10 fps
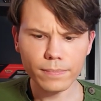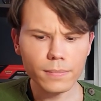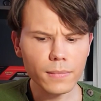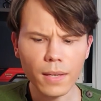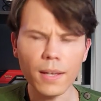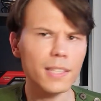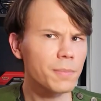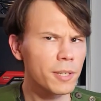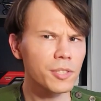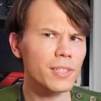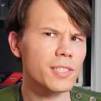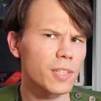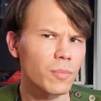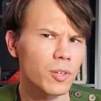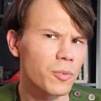especially
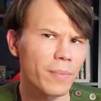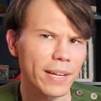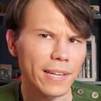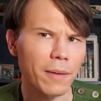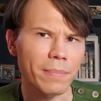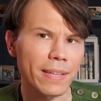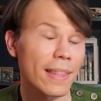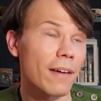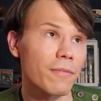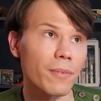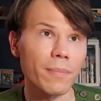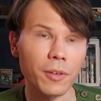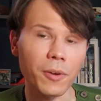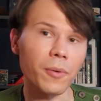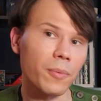someone who might not be that
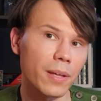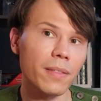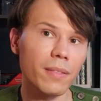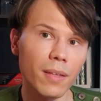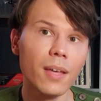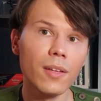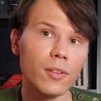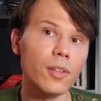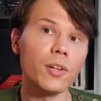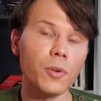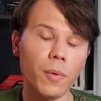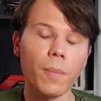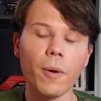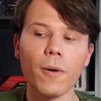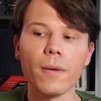familiar with the newer
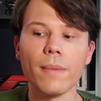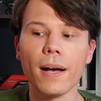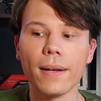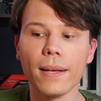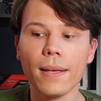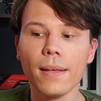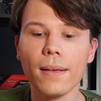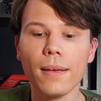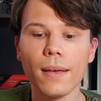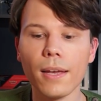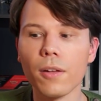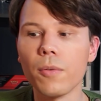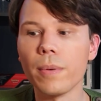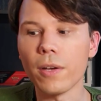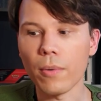Pokemon, it'll be
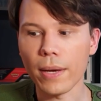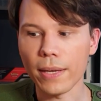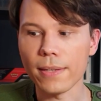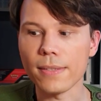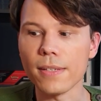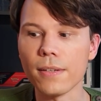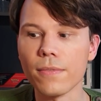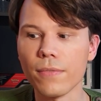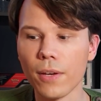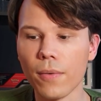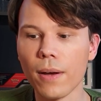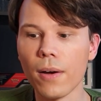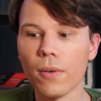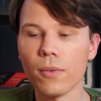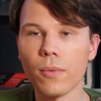quite easy to figure
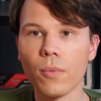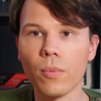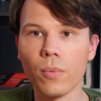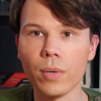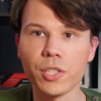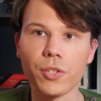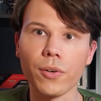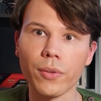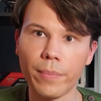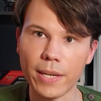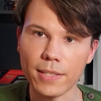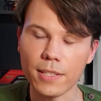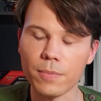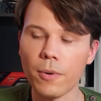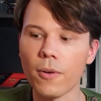out which are the basis
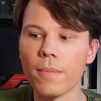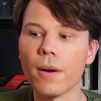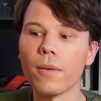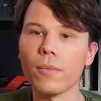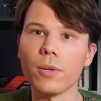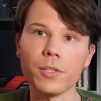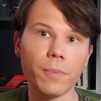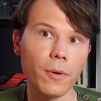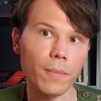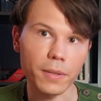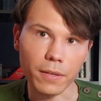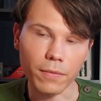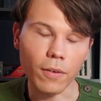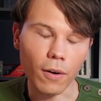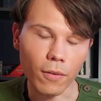Pokemon, which Pokemon
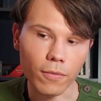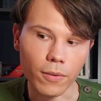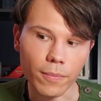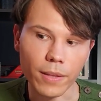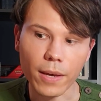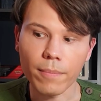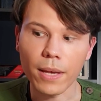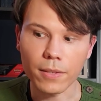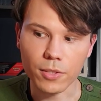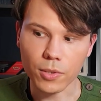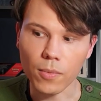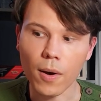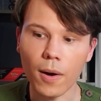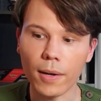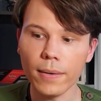evolve from them, and so on.